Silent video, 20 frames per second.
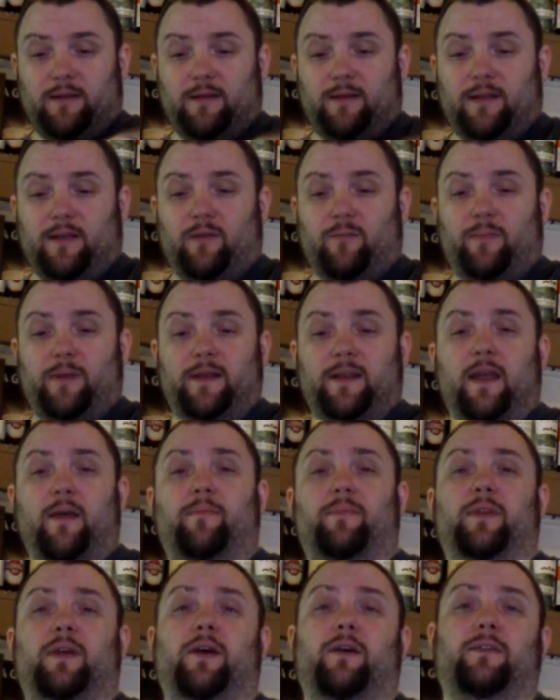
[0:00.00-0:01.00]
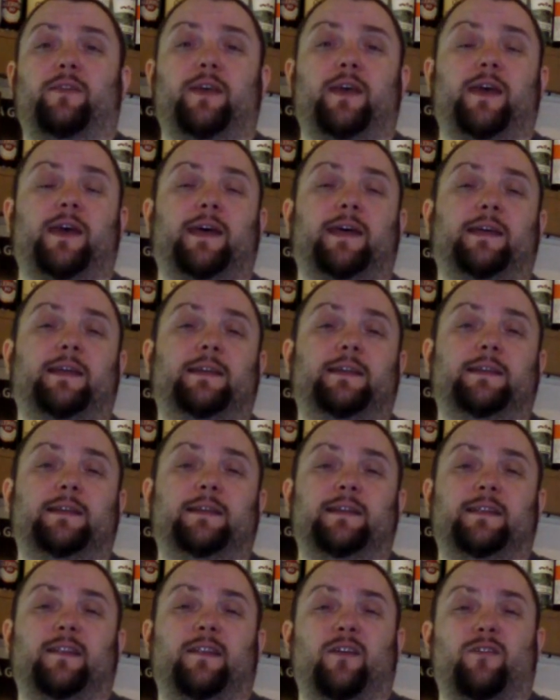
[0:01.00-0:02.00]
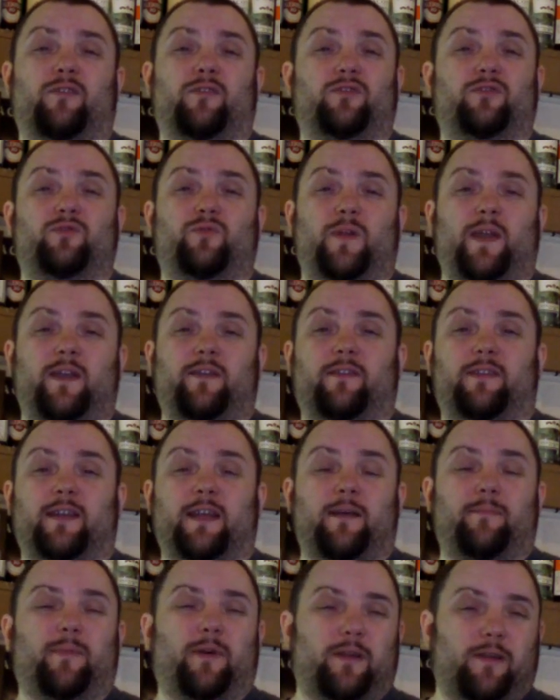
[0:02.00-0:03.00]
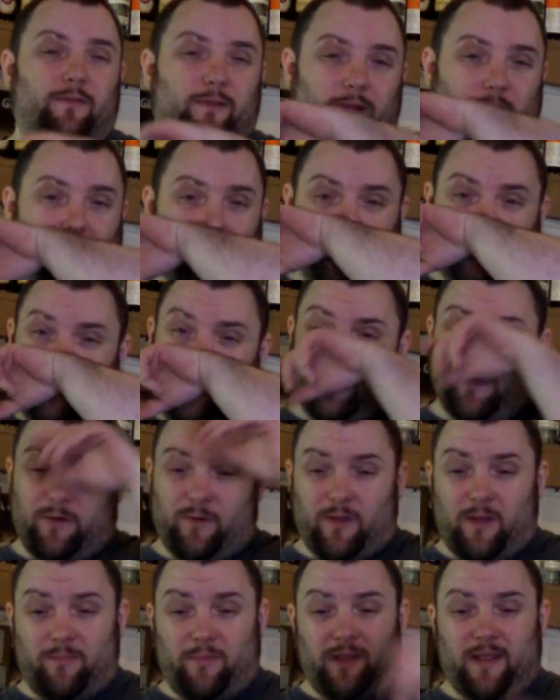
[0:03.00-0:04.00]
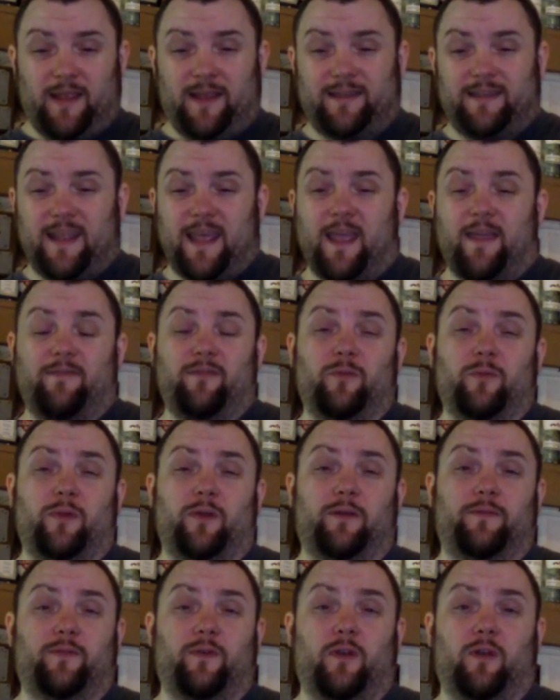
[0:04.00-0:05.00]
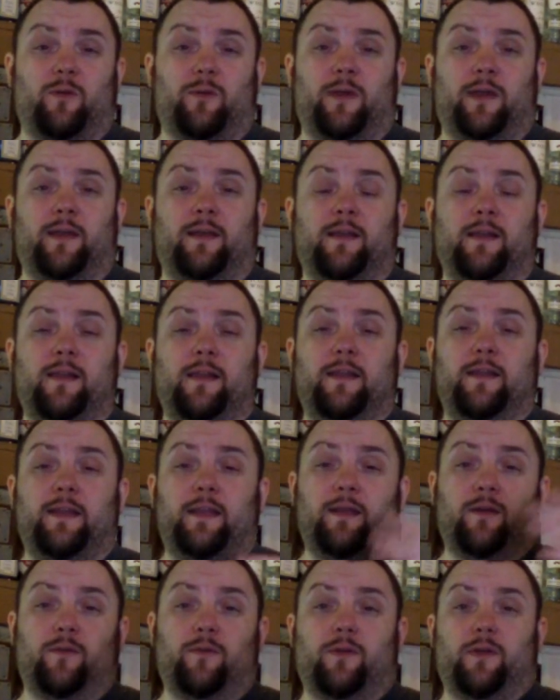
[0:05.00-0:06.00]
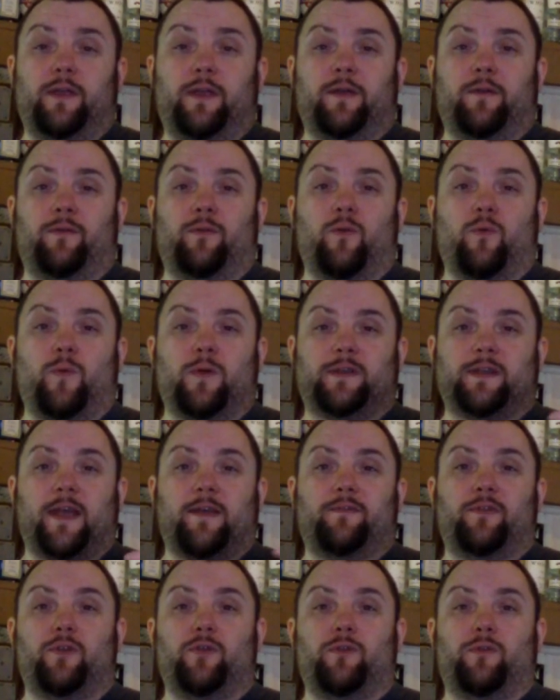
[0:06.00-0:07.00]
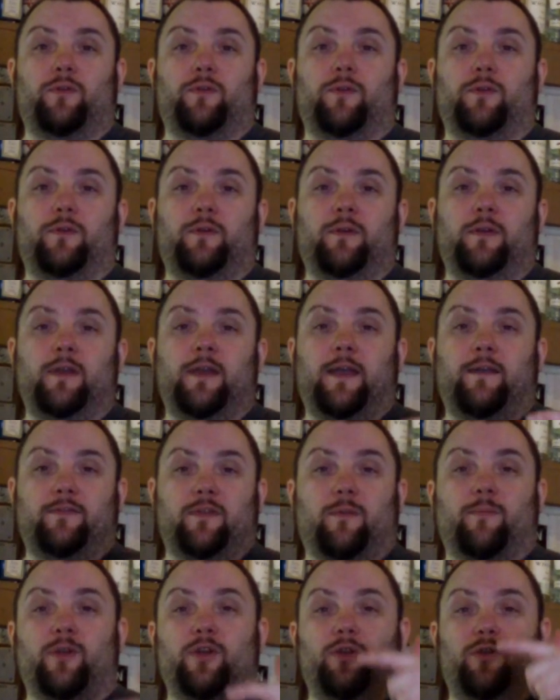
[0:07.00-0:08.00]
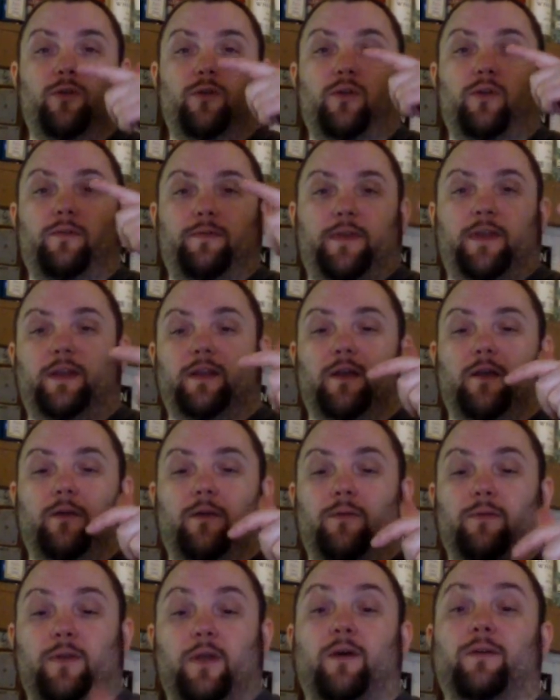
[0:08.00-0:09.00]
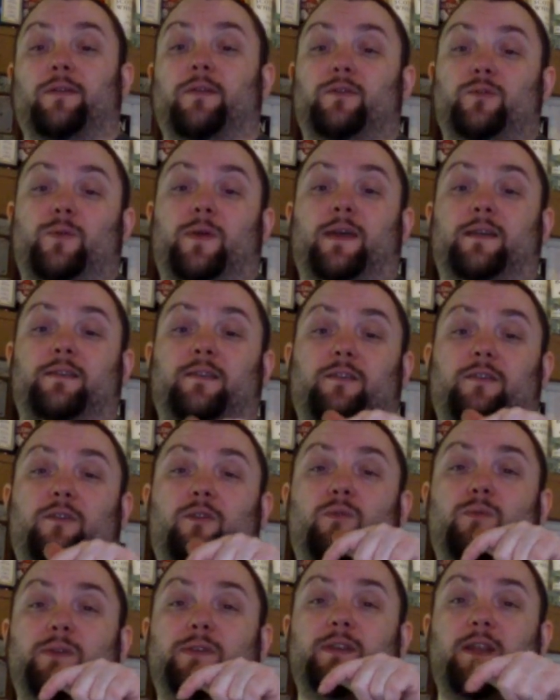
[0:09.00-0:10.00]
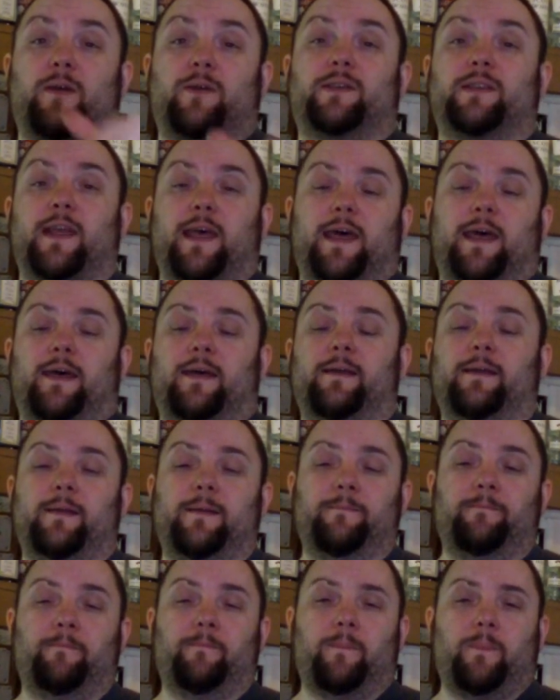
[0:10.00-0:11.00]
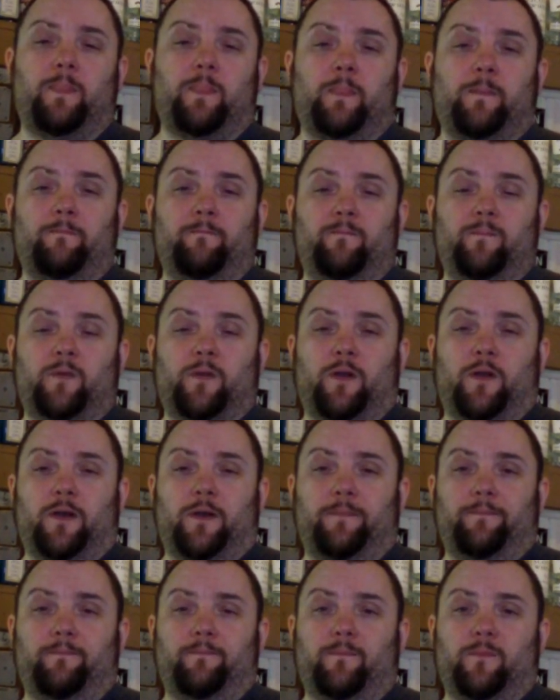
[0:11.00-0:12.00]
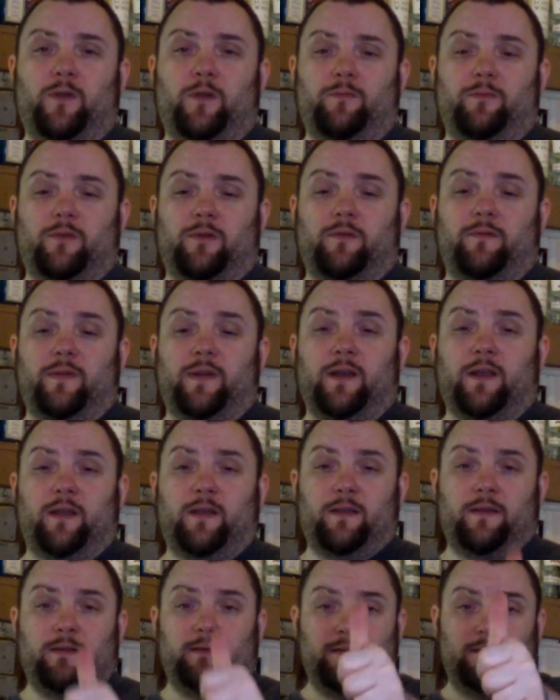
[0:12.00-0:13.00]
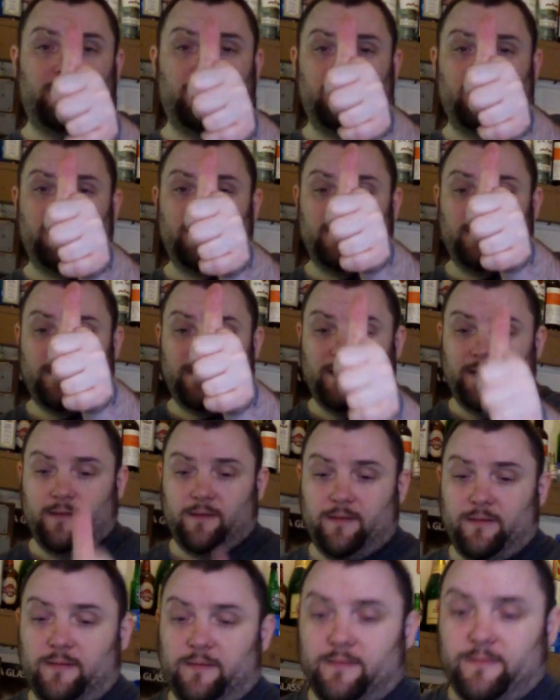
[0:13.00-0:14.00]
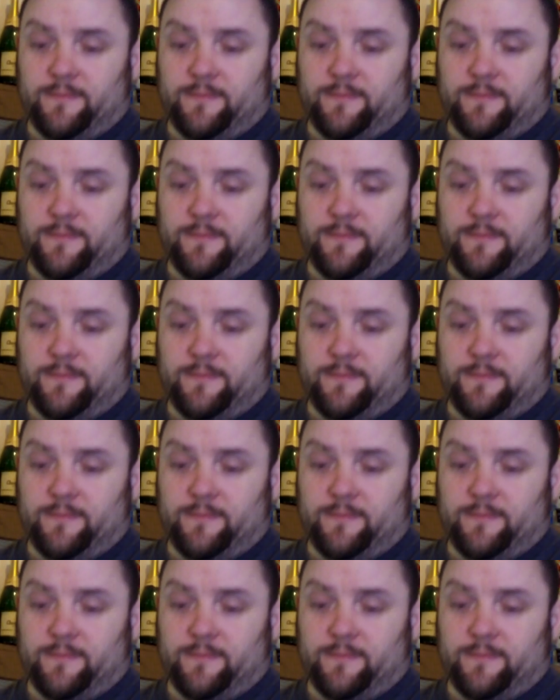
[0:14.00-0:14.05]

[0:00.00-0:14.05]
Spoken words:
Link will be down below there. And I've got Twitter and that, but I don't really go on Twitter anyway, but it's there if you want to follow it. It'll always have new, every time I do a new video, it'll go on the Twitter, so you'll always know it's there. Alright, hope you enjoyed the video. See you later.